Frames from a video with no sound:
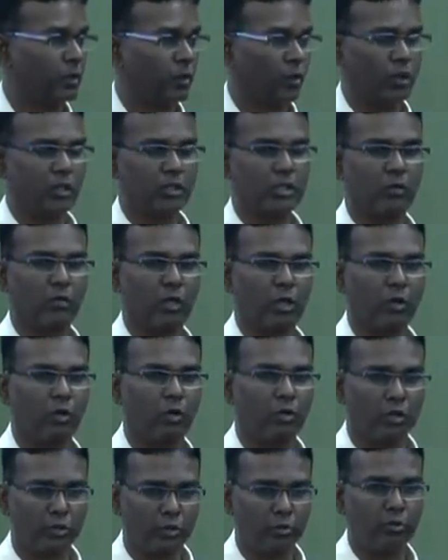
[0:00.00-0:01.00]
What is our
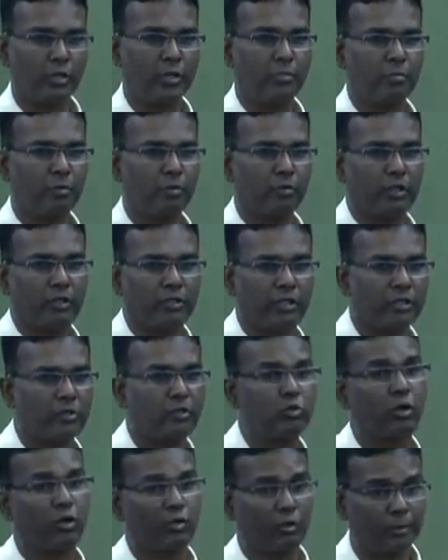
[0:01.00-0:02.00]
goal is to improve the
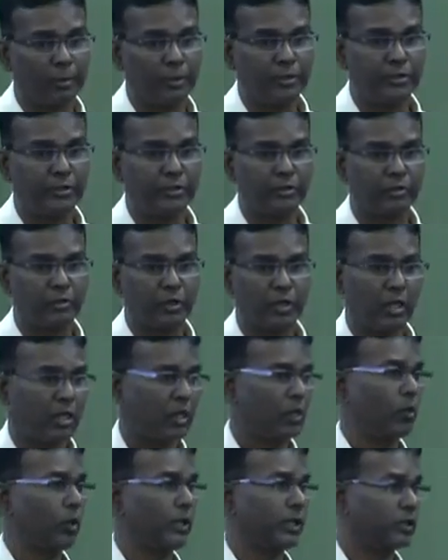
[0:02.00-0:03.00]
things to our patients.
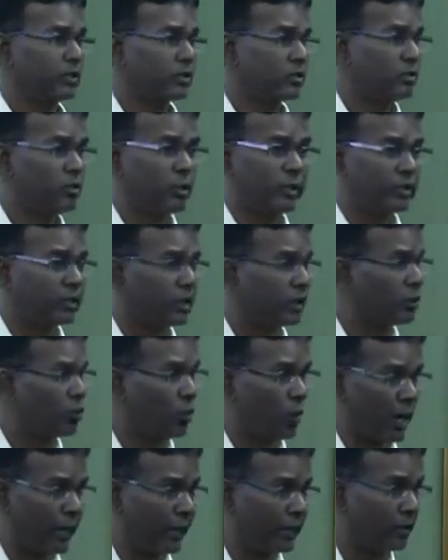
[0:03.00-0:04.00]
When it's doing that,
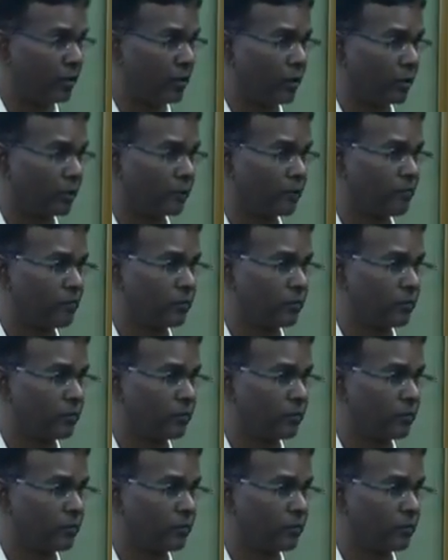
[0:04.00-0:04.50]
why not?